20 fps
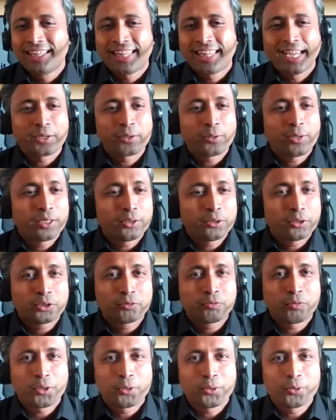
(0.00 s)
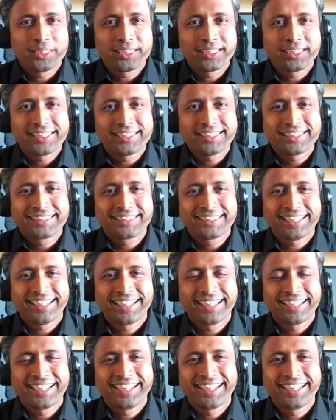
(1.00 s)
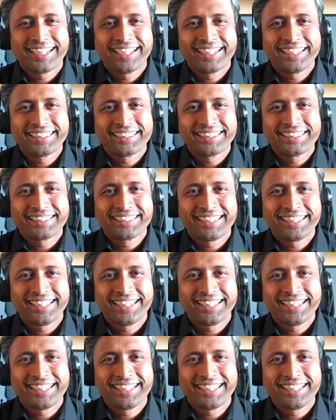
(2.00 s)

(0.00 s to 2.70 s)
thank you, Ayush, for doing this. It is